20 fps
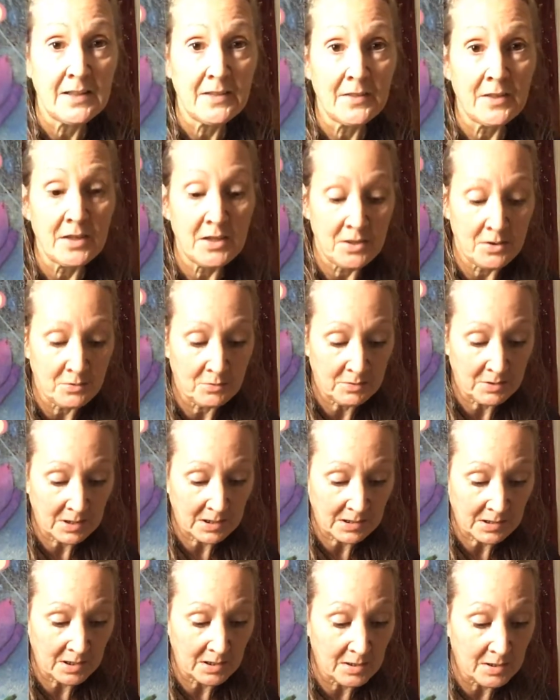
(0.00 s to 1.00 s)
that you
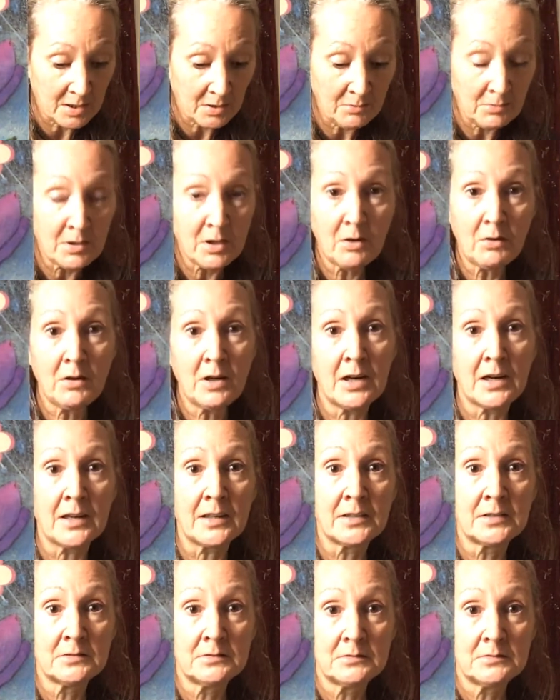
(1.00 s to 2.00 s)
can no
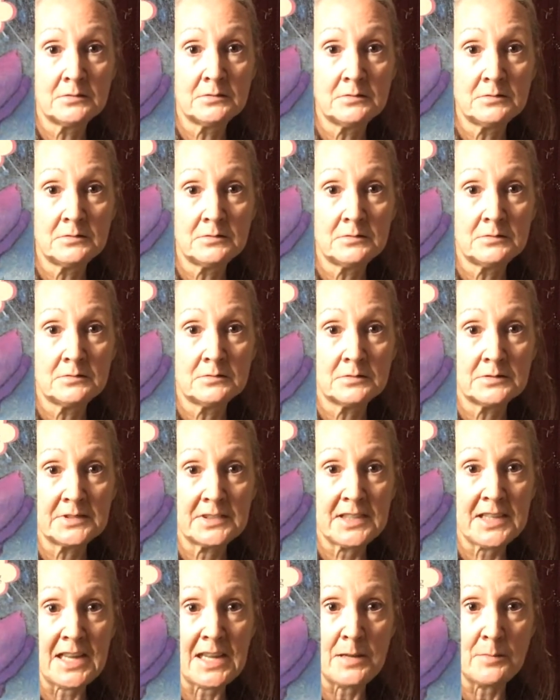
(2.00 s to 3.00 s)
longer
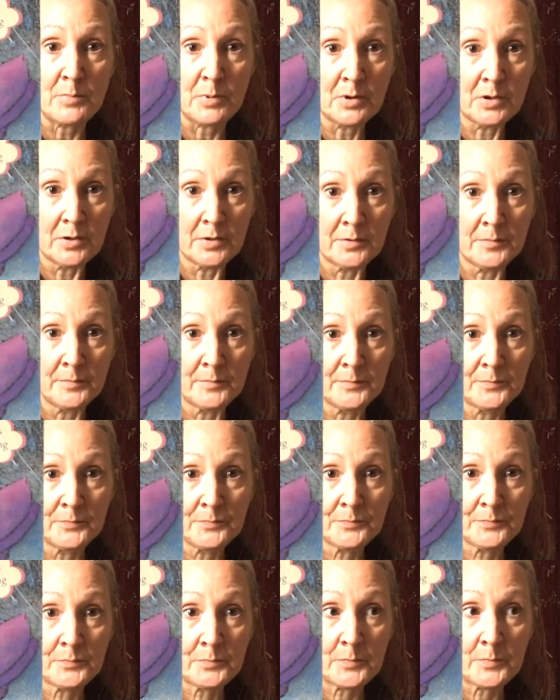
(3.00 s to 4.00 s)
keep on
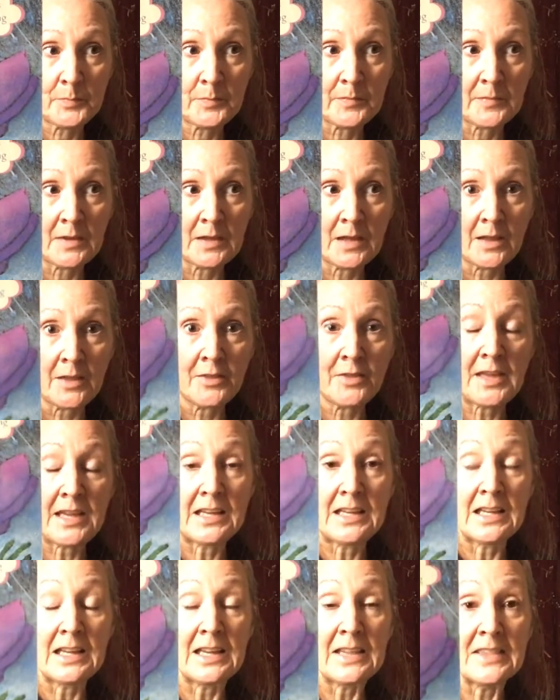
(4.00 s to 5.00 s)

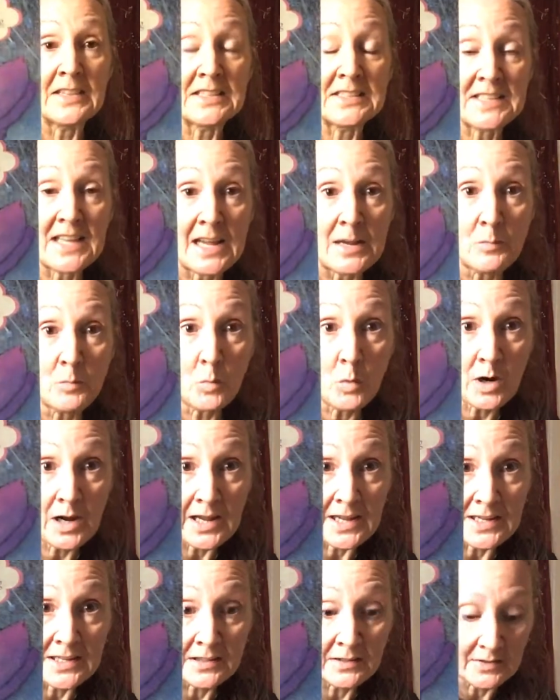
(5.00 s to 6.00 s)
thinking in the same
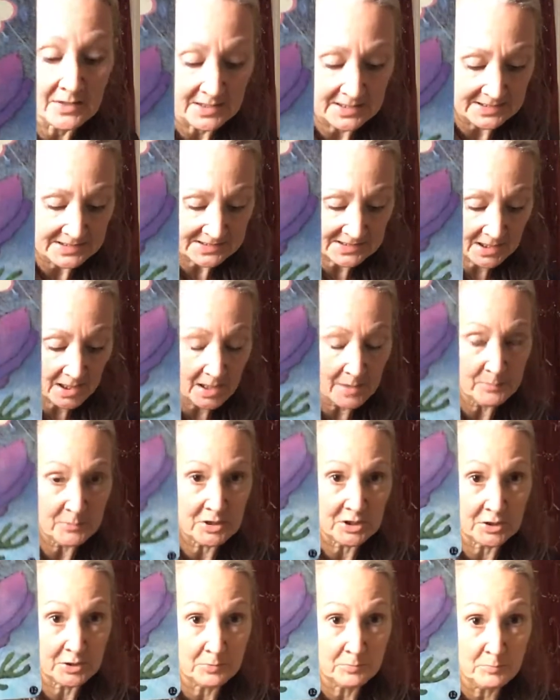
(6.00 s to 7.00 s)
way, that it's time
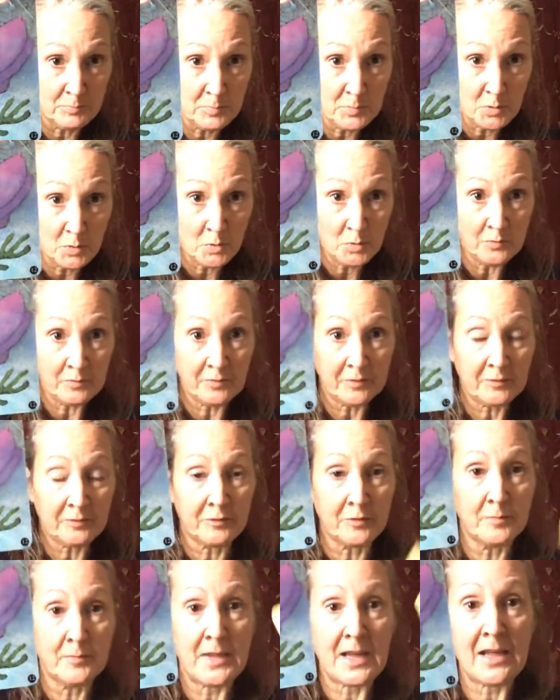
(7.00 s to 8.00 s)
to move
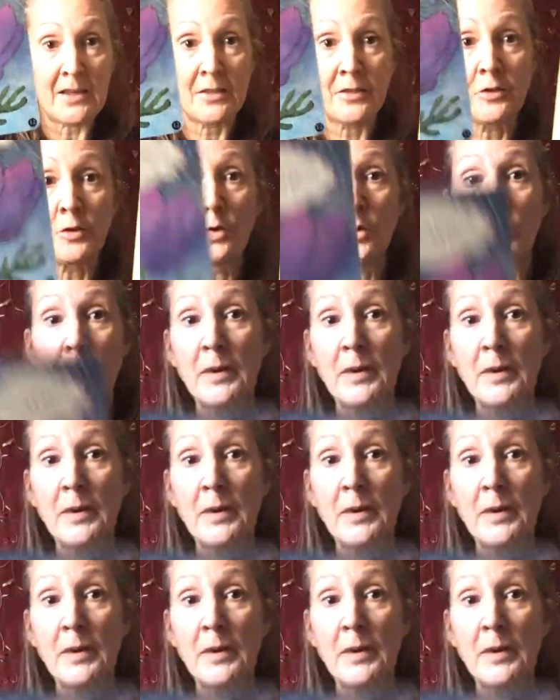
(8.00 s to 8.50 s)
from that thought